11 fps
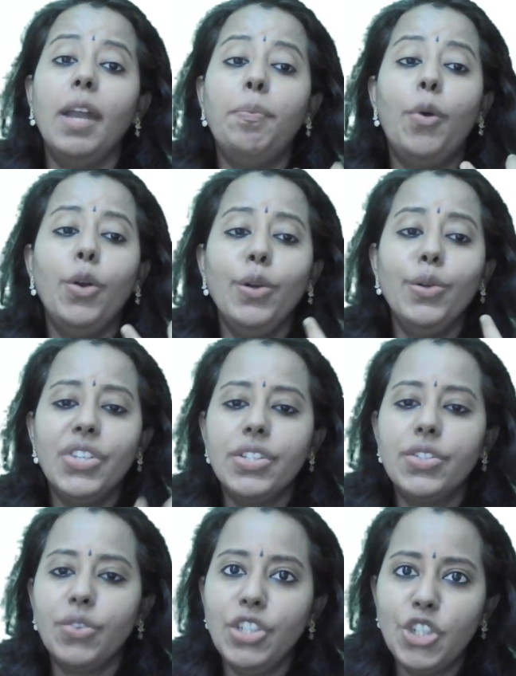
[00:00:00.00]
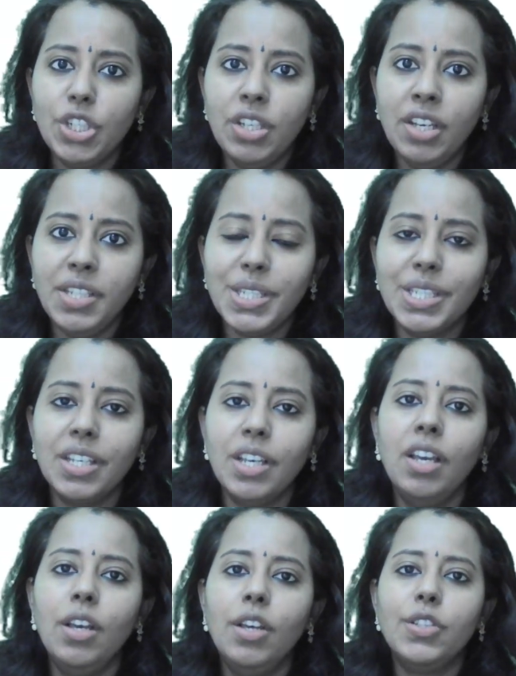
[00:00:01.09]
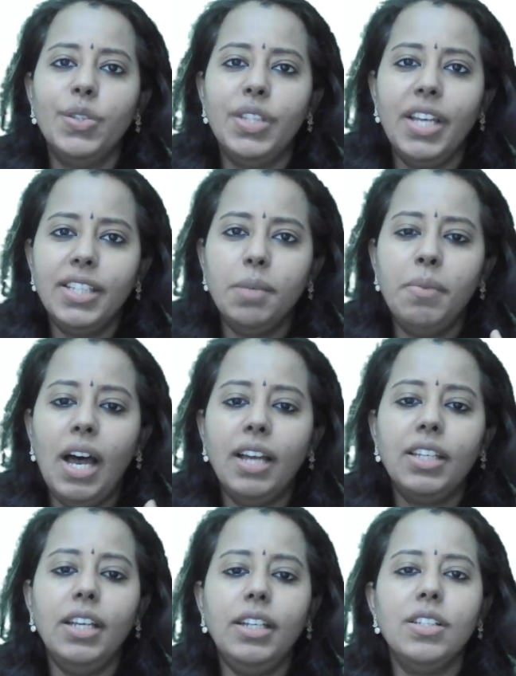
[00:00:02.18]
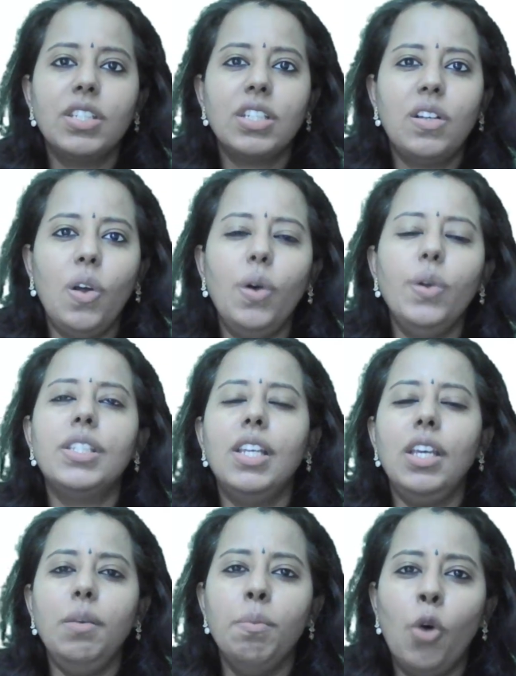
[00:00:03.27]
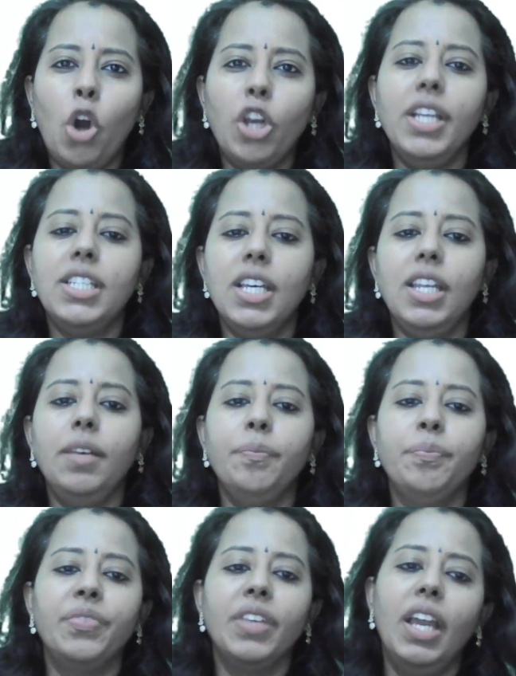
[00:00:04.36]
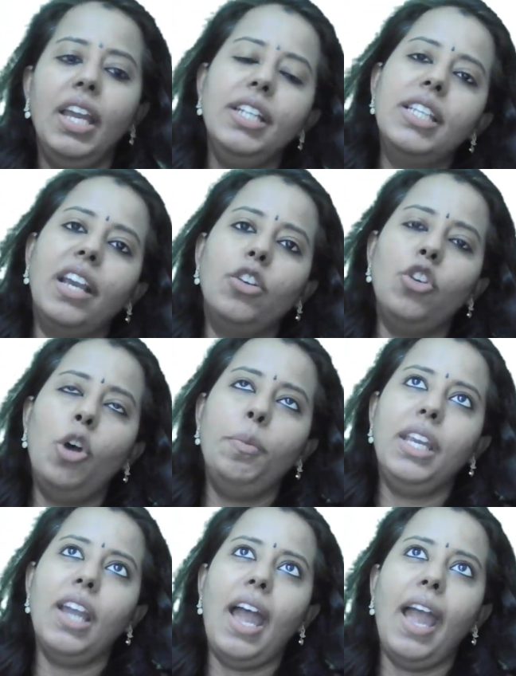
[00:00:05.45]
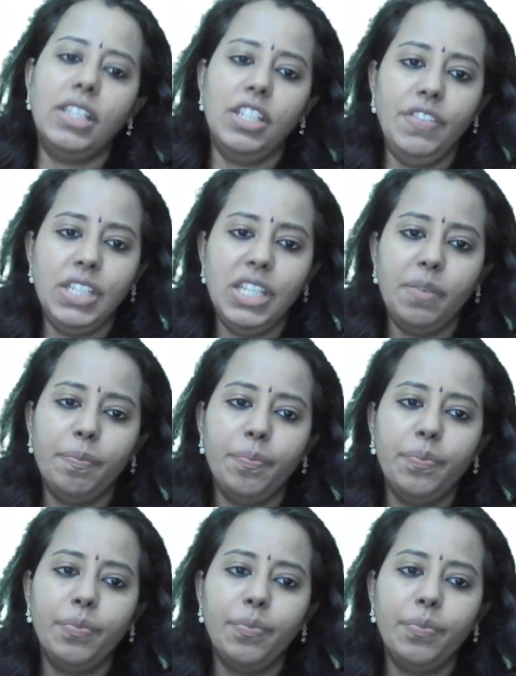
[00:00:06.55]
that produces richness so that the market is closely monitoring its economic activity.